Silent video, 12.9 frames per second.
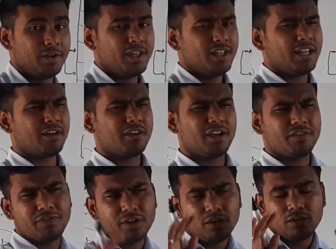Now if
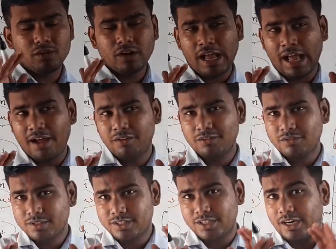you have
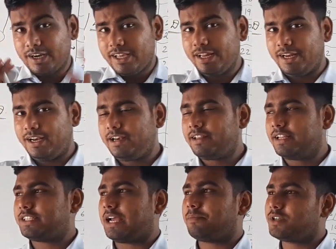studied the
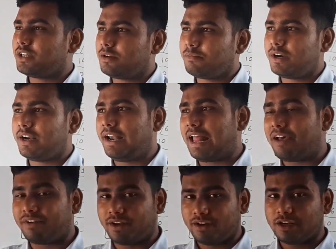chapter number
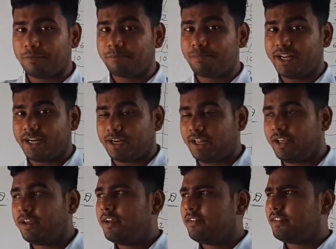11 completely,
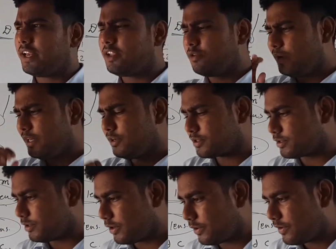then you will used to
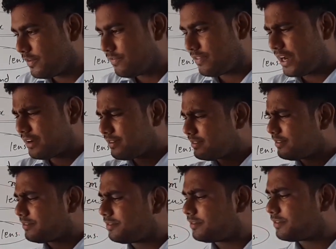know
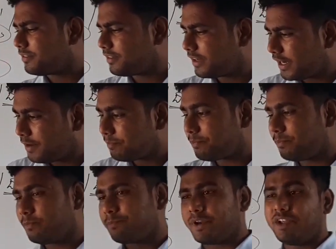that in
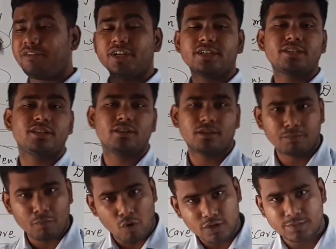previous
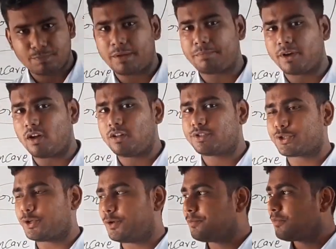boards paper
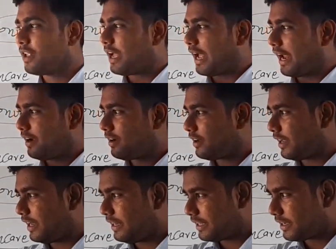also and
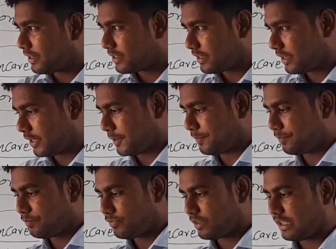in our
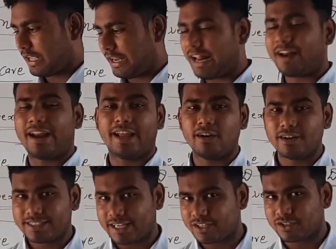regular
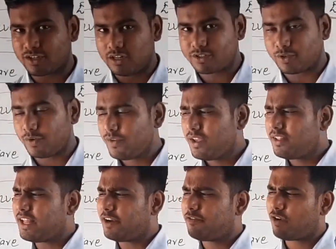sessions also,
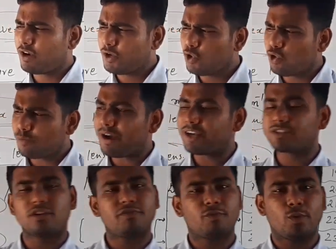that for 2 marks
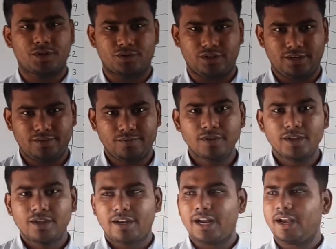of question,
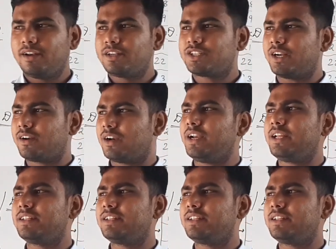right, generally the